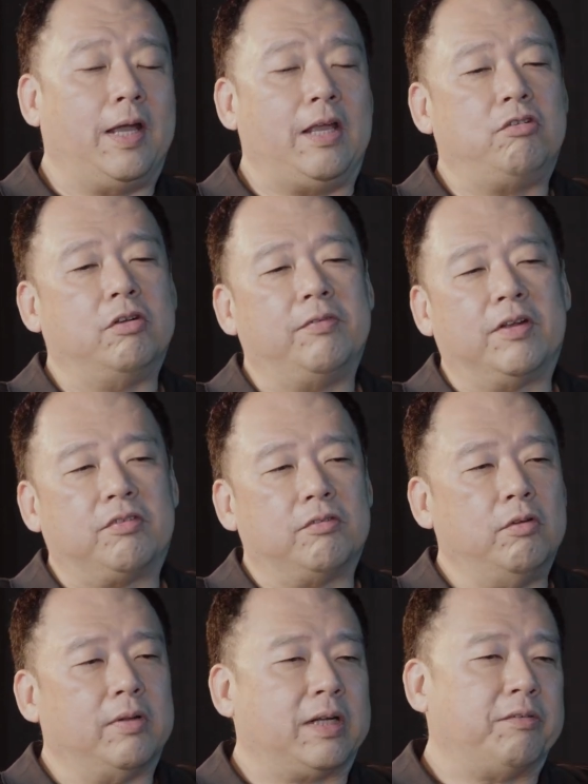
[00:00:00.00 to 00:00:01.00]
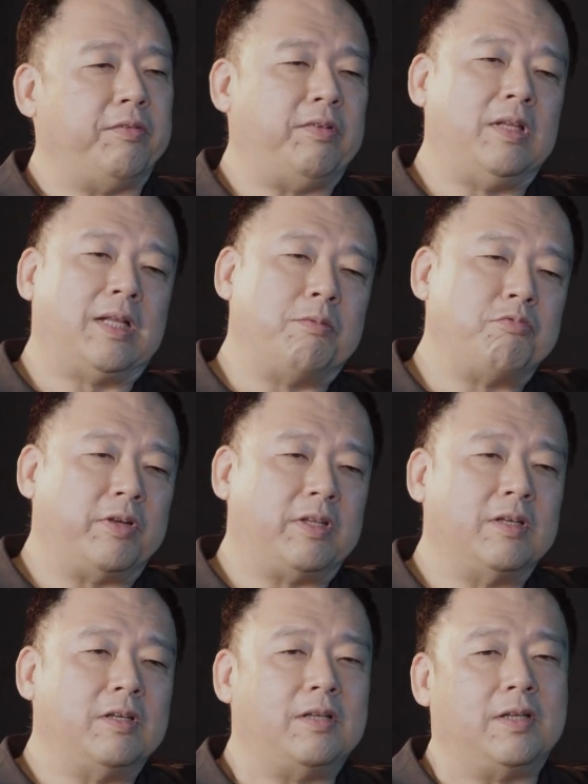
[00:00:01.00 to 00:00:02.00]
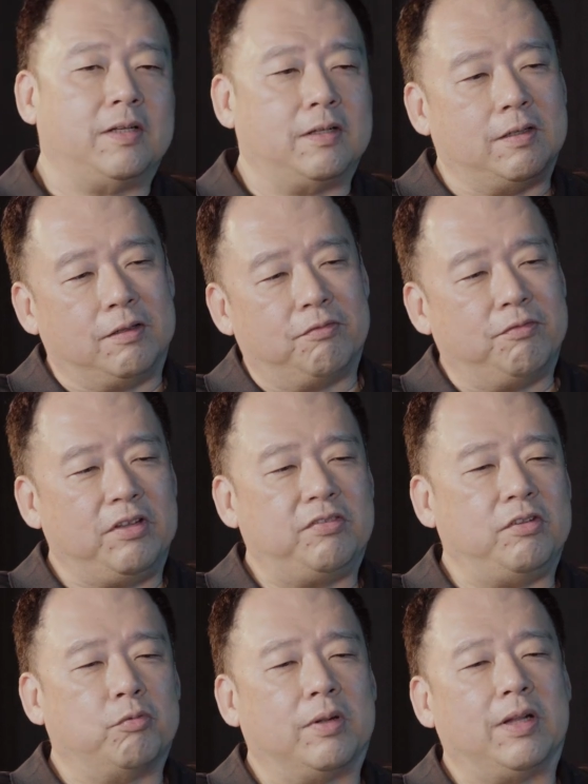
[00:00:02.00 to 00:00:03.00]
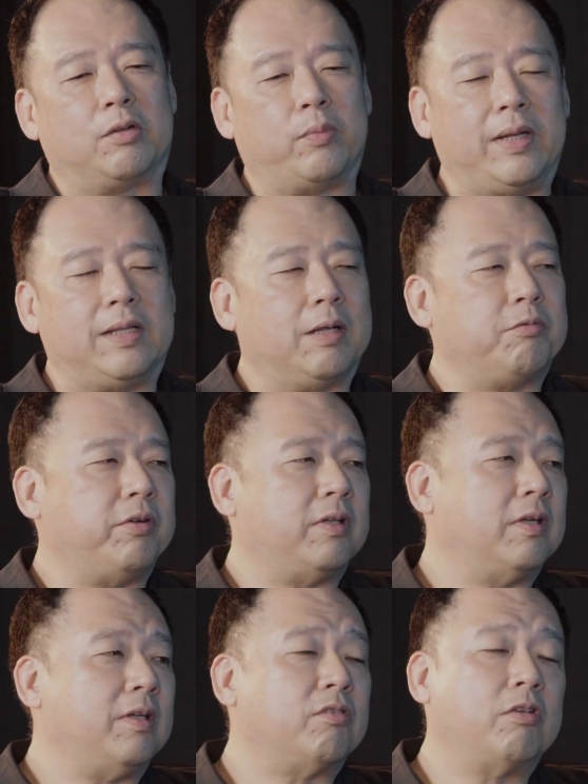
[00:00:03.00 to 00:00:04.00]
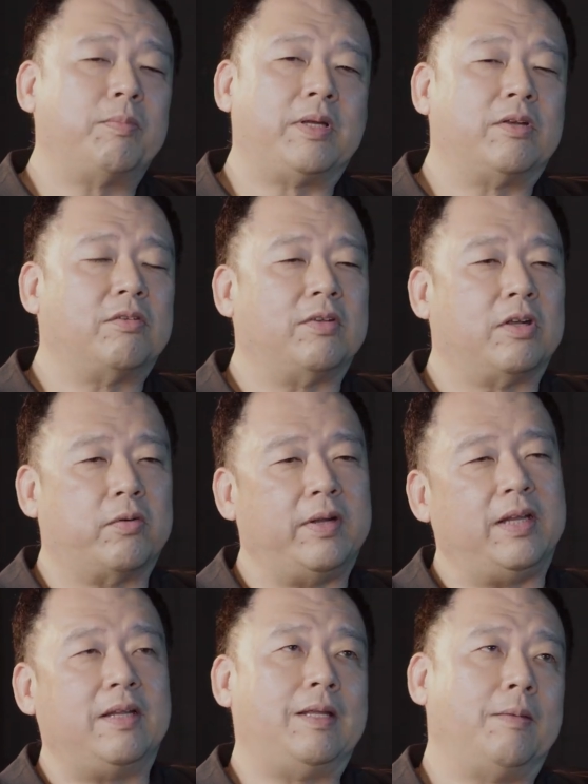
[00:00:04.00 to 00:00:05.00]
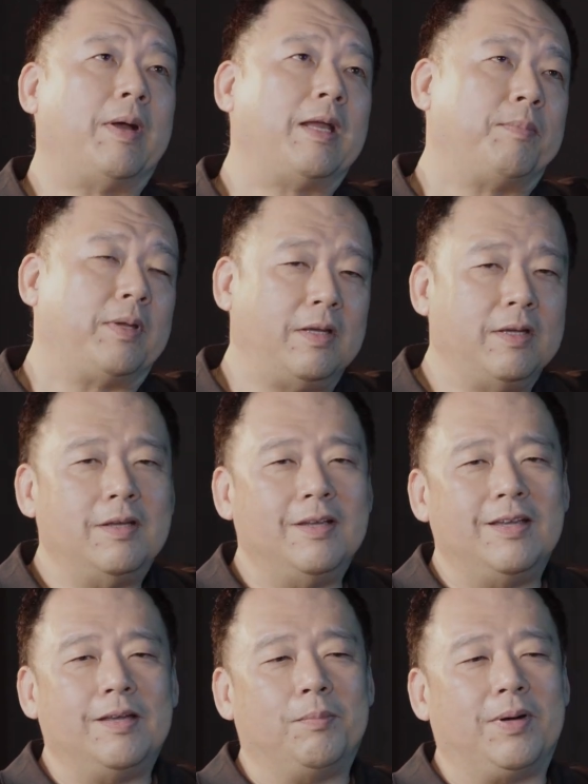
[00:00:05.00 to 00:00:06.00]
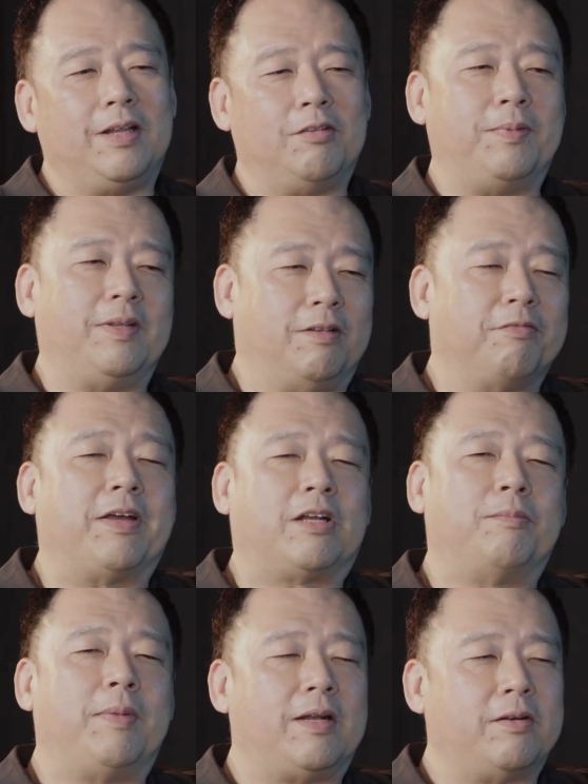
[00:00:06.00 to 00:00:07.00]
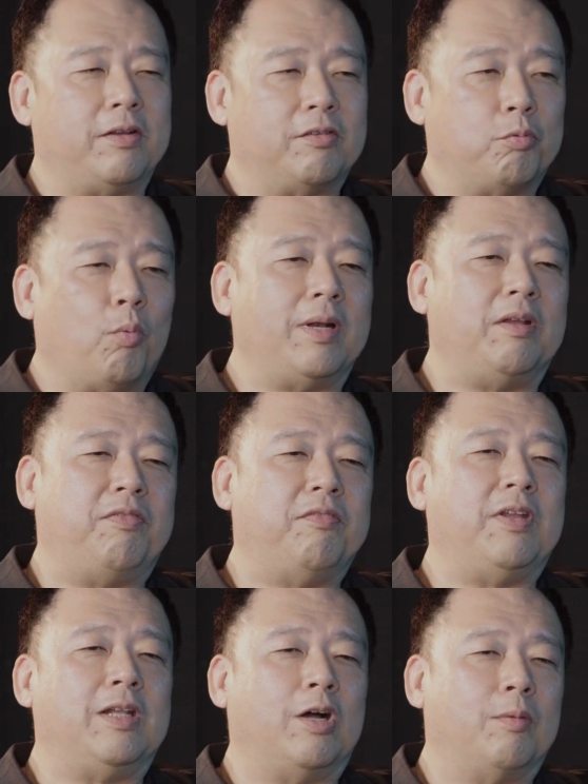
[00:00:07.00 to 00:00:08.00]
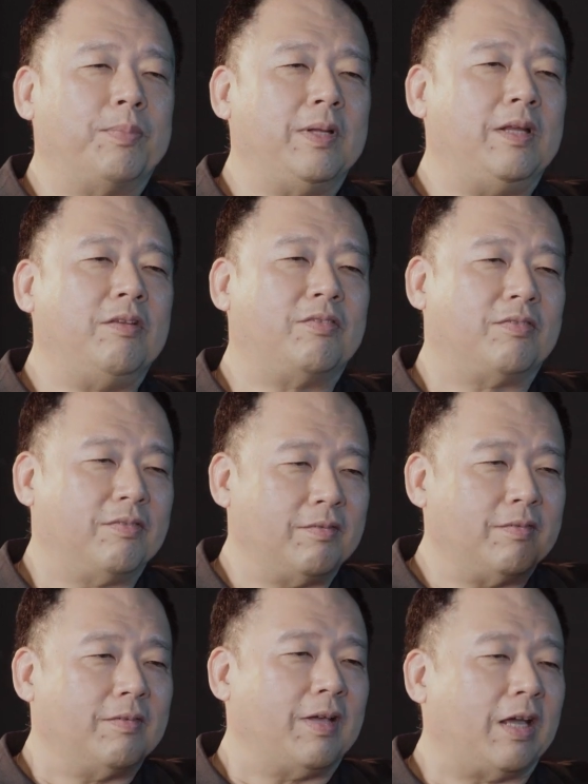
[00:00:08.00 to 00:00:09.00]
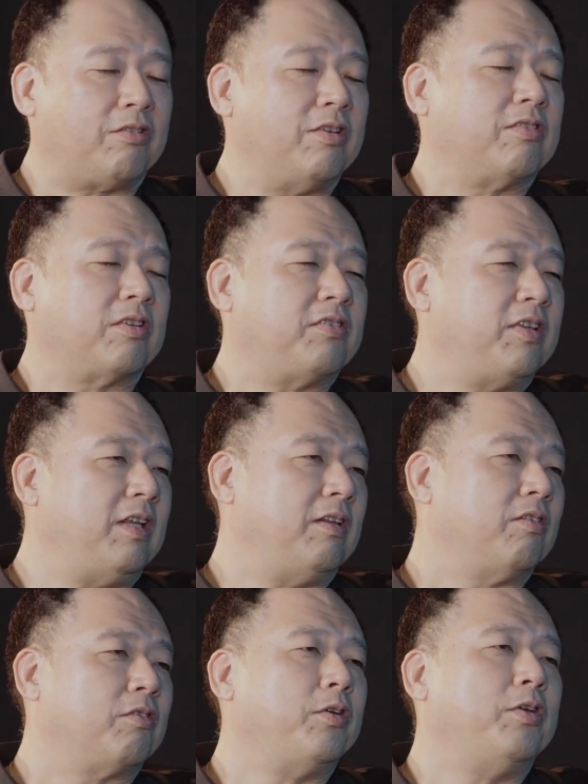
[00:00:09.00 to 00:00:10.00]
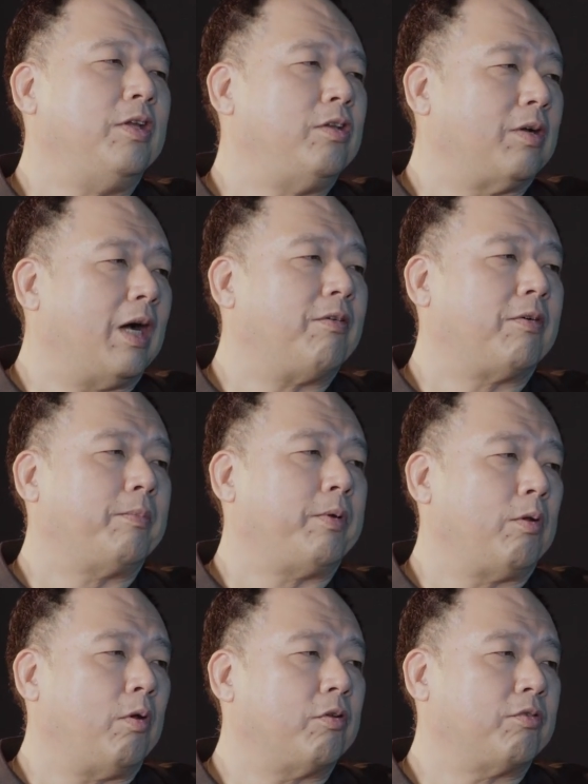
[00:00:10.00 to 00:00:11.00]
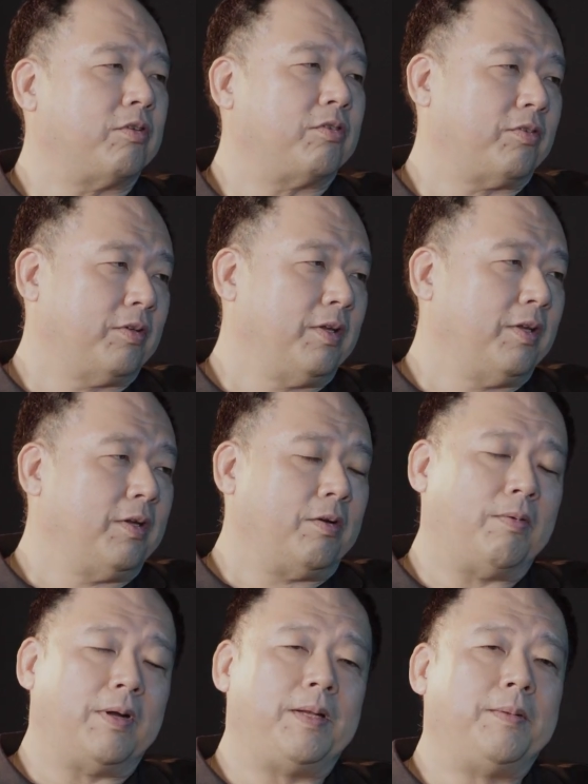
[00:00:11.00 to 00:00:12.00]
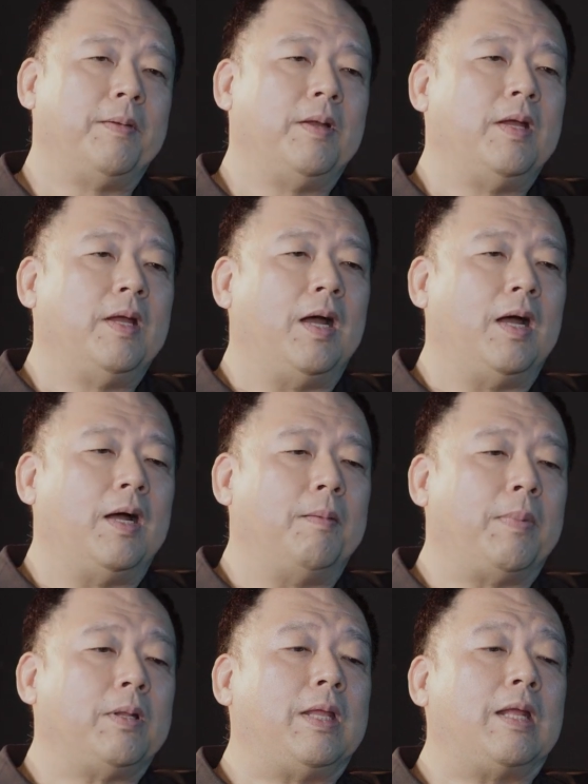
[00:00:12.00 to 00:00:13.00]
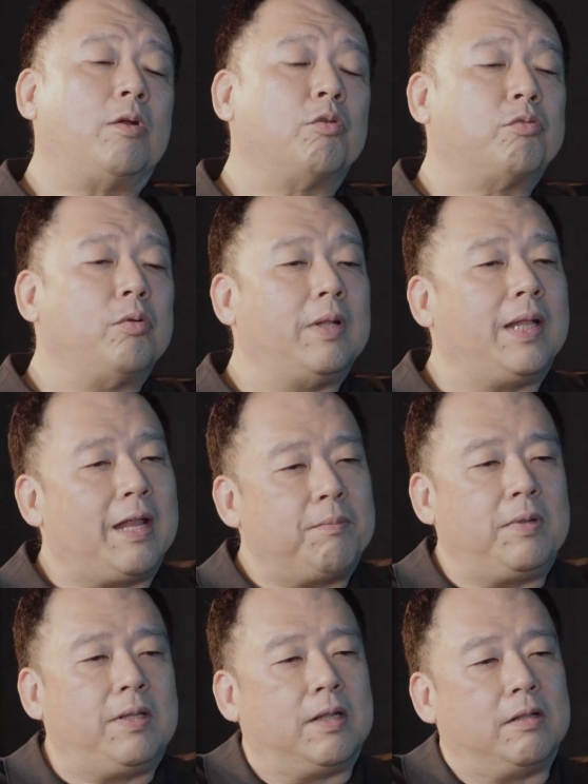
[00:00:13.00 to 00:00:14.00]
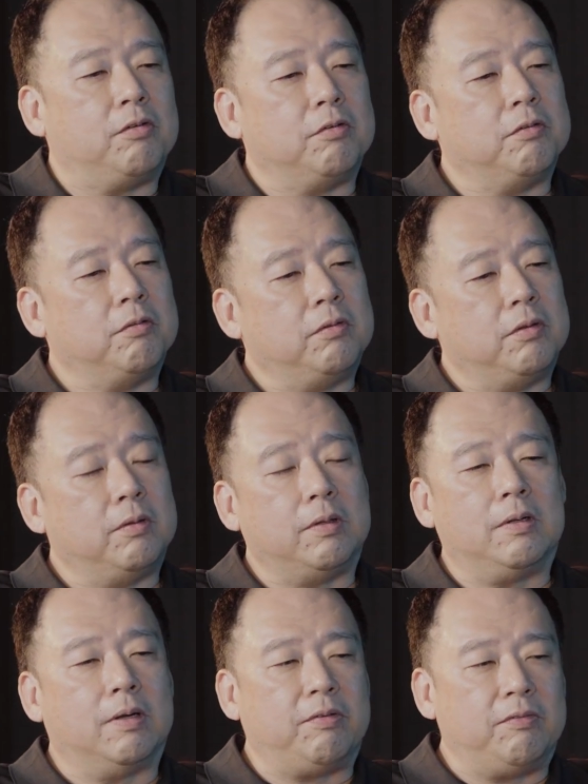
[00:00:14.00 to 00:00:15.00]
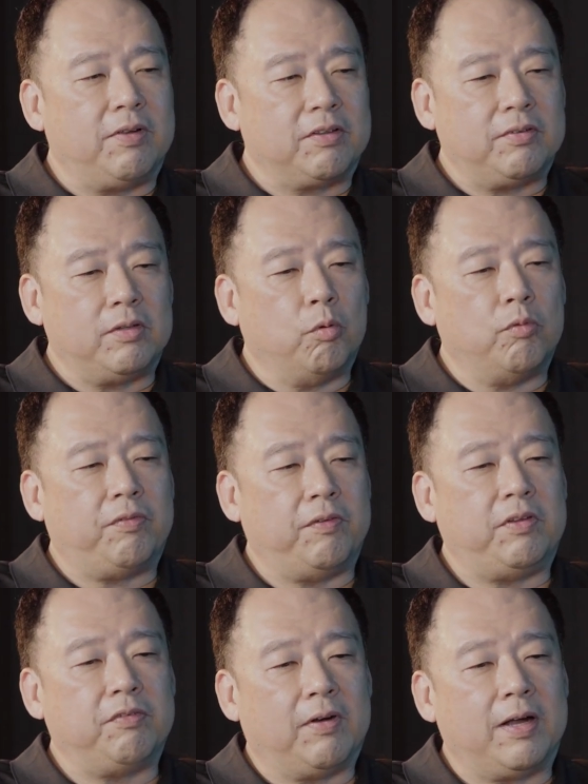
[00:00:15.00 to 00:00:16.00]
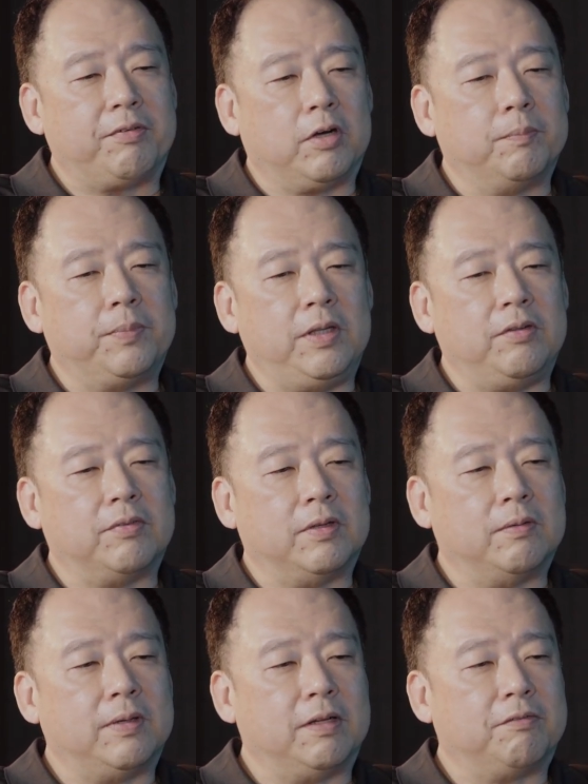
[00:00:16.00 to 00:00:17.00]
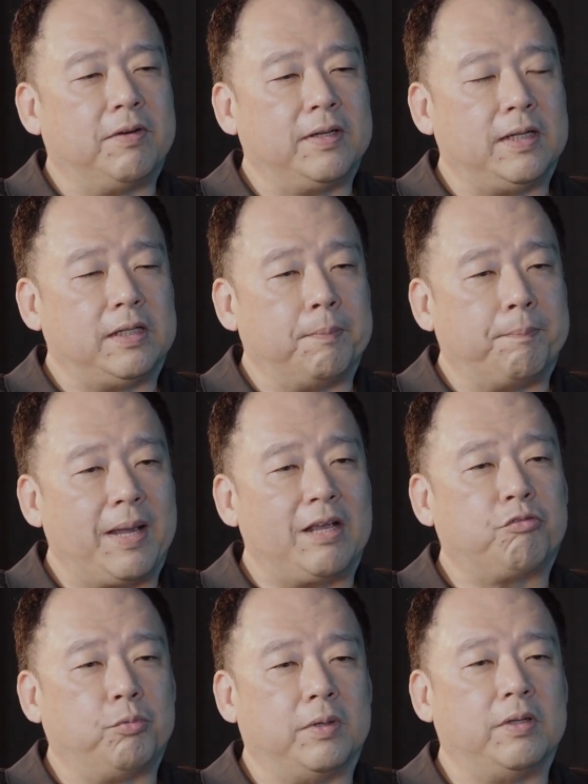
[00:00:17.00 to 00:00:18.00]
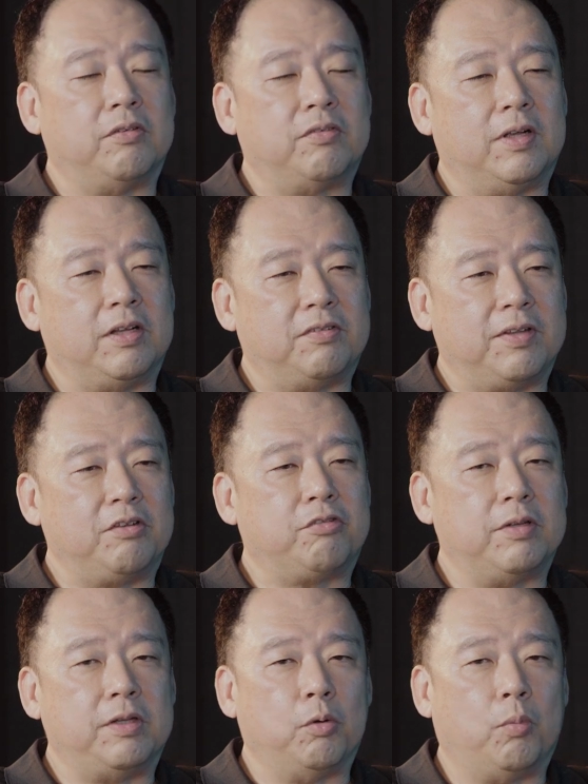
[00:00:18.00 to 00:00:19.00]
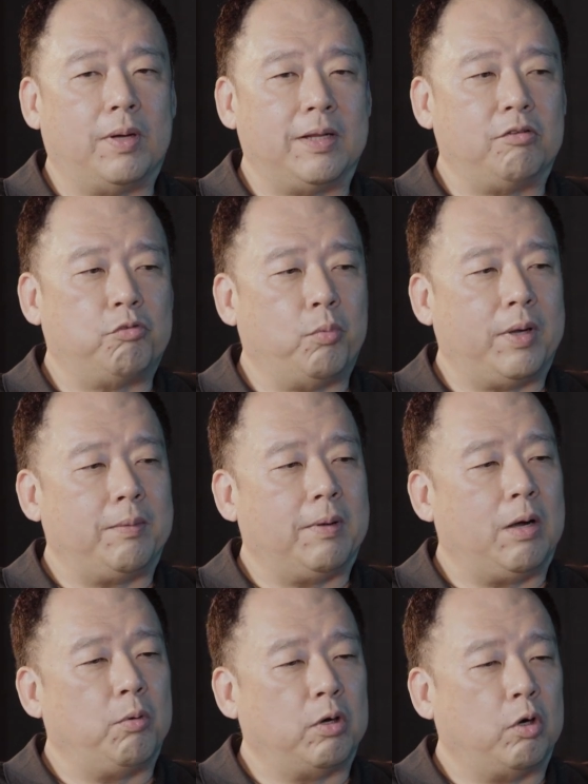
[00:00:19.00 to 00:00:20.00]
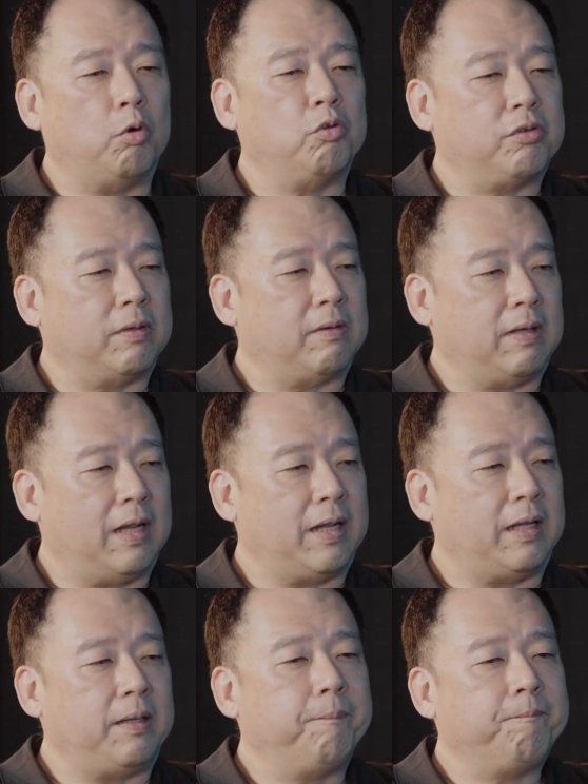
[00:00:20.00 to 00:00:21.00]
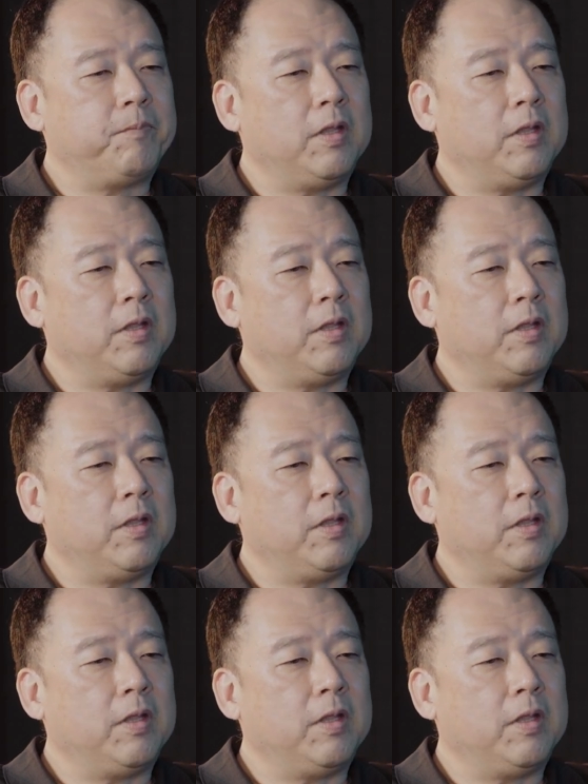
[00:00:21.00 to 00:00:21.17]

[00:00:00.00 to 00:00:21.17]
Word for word: angel investors look like a 15 times return and vcs want like 20 times return it's not because they're greedy they might be but it's the fact of the matter is one in 15 companies actually succeed so you need to cover up your losses yeah. right uh, but that also led me then to, you know, I've invested in over 55 companies now, and I find that the best ones are essentially the ones where our goals are aligned.